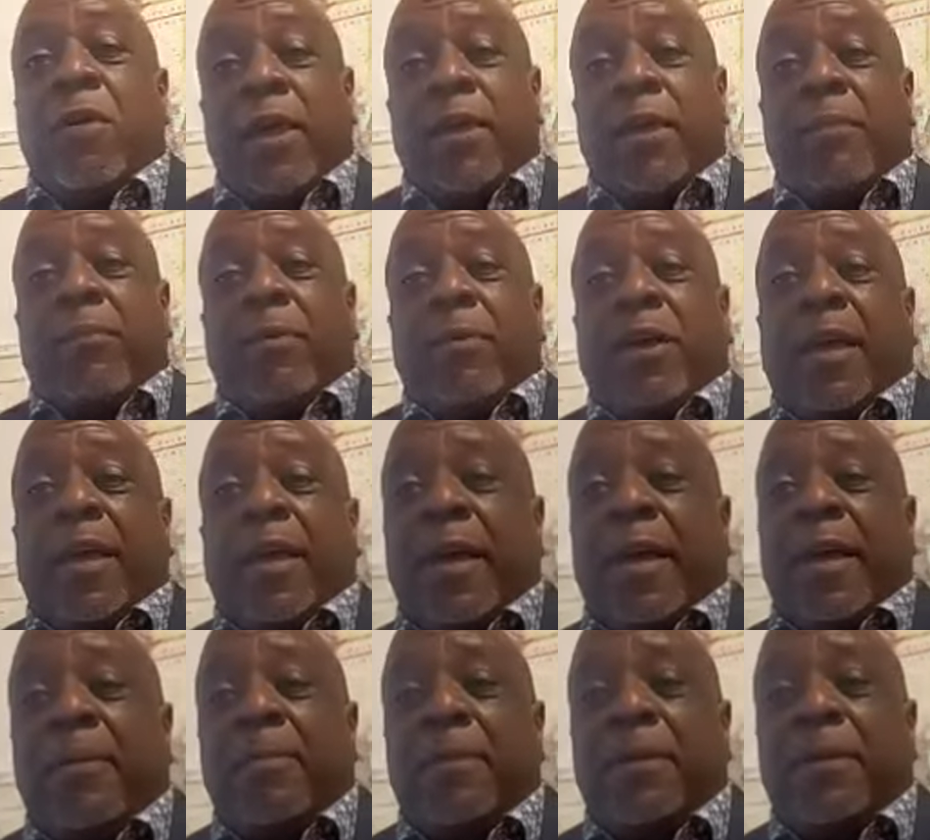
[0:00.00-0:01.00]
Hambrick.
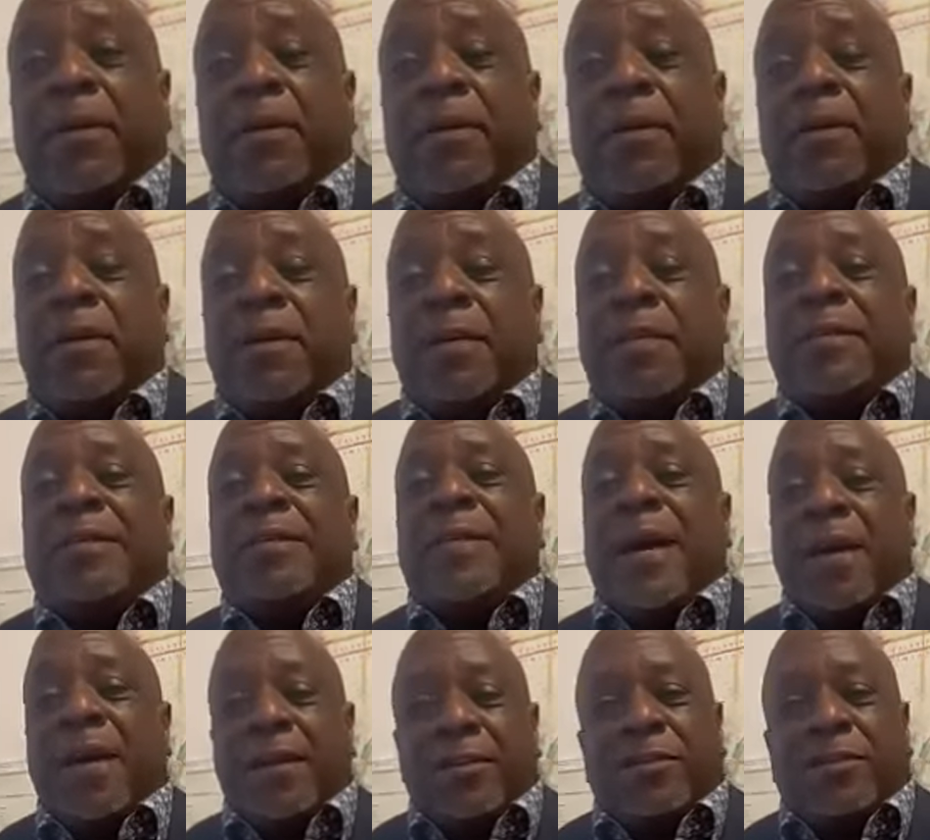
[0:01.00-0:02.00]
I'm uh, in
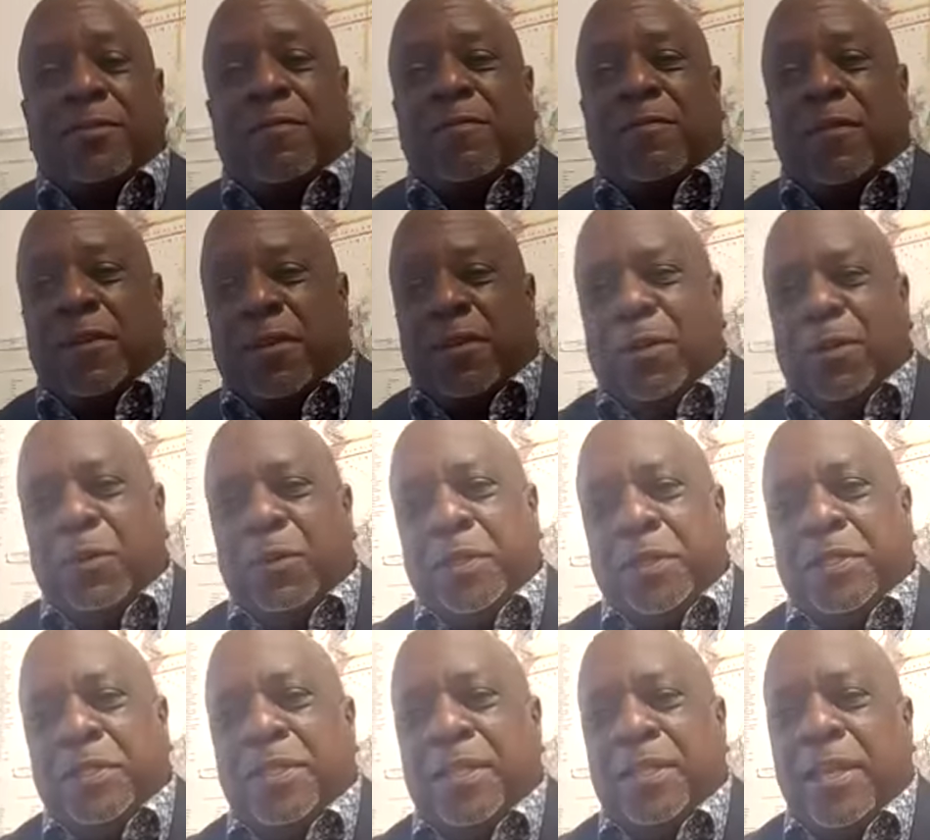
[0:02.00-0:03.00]
Donaldsonville,
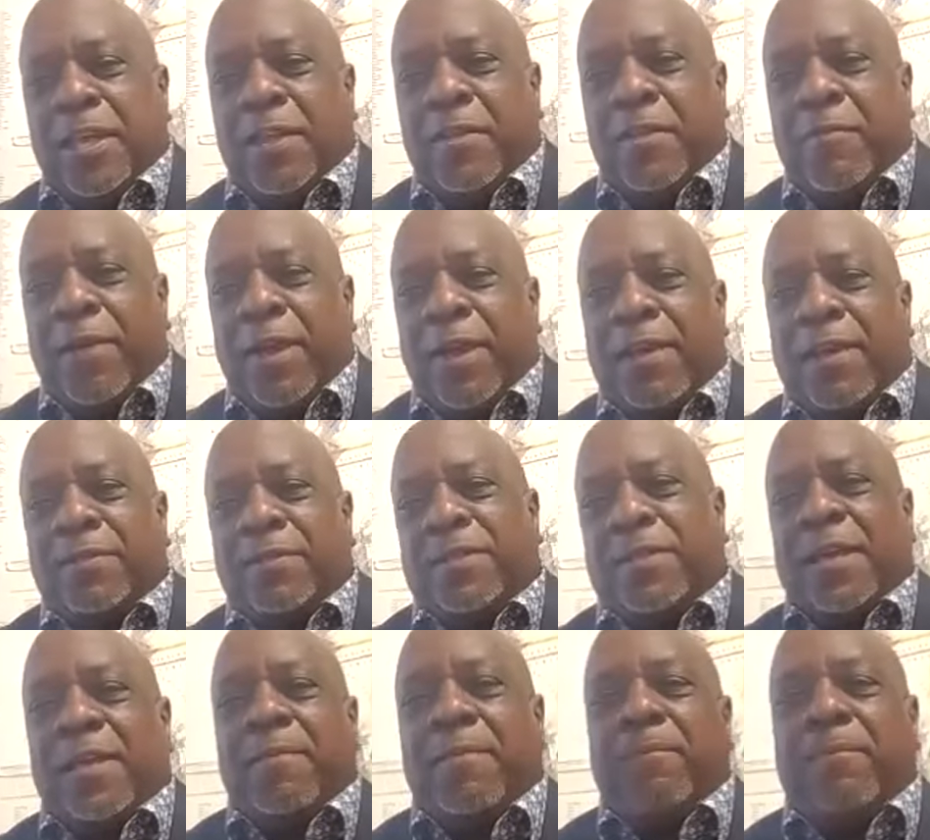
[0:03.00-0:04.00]
Louisiana, right
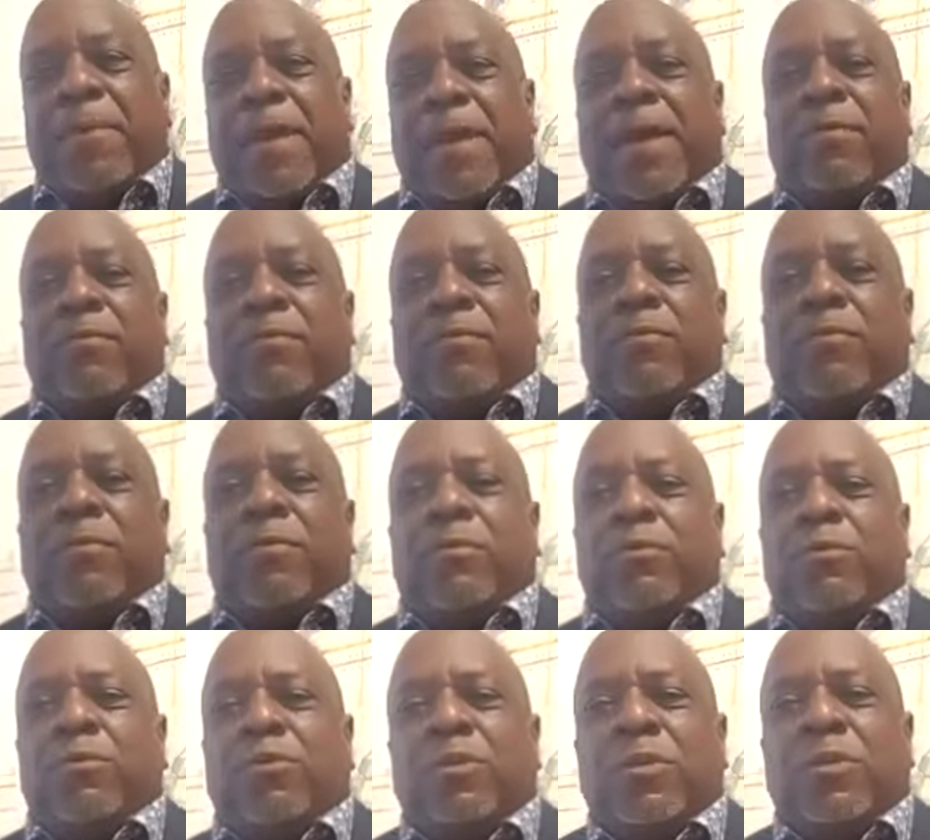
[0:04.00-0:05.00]
outside of Baton
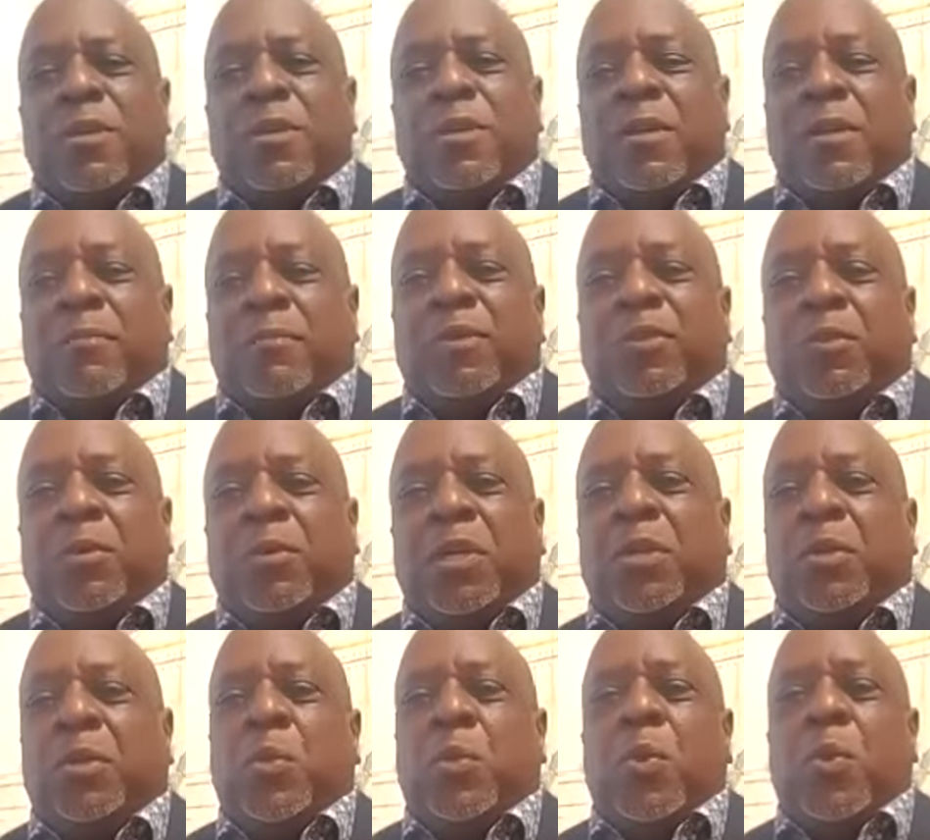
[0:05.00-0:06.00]
Rouge,
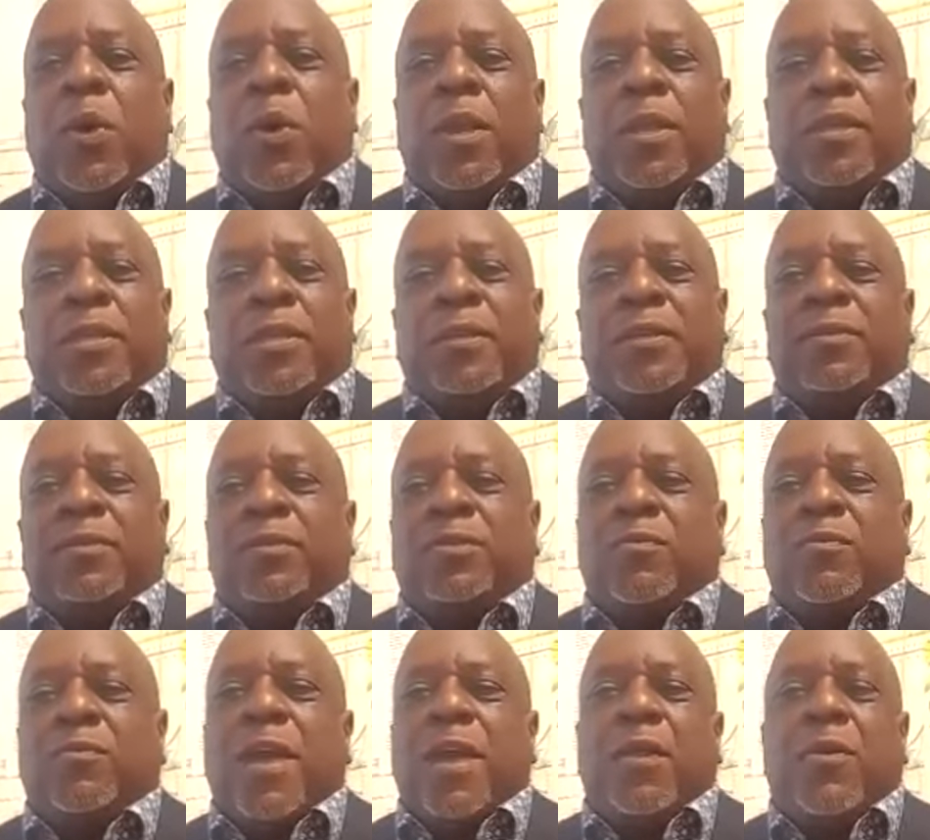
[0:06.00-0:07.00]
between New Orleans,
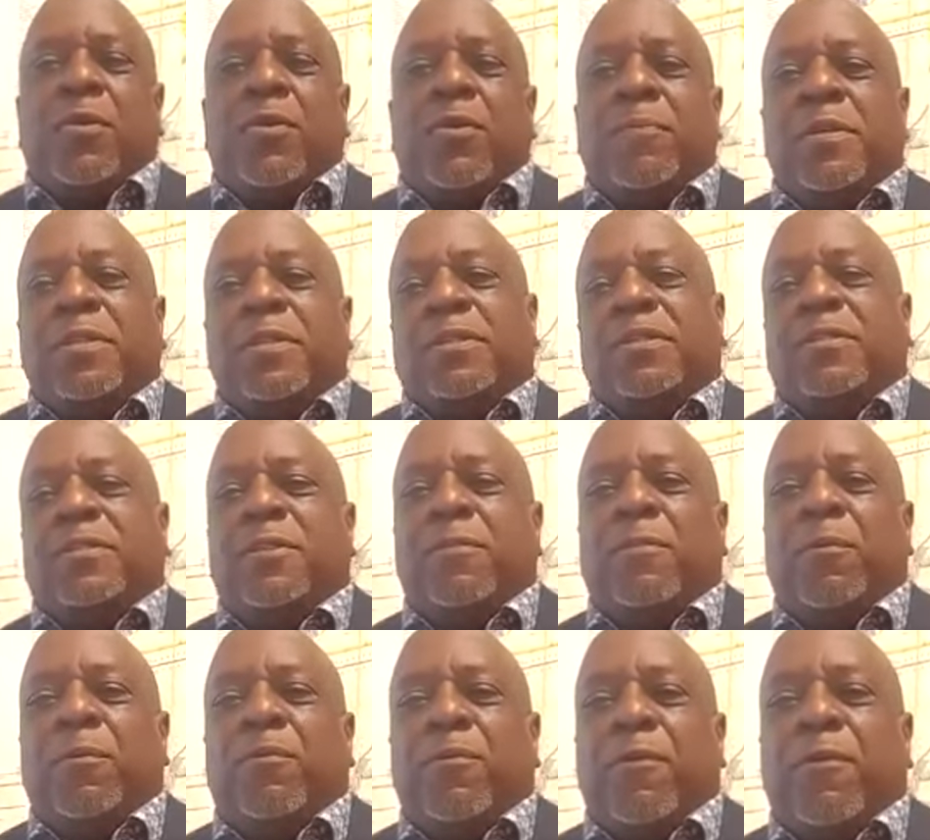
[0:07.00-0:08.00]
right on the
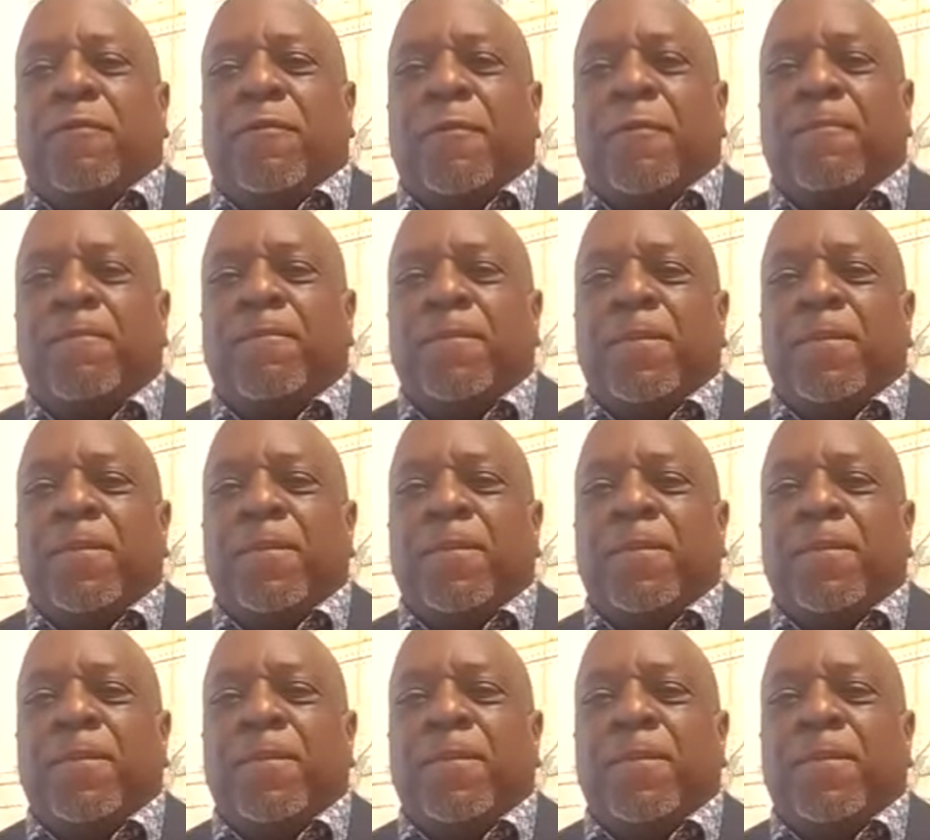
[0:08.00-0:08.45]
Mississippi River,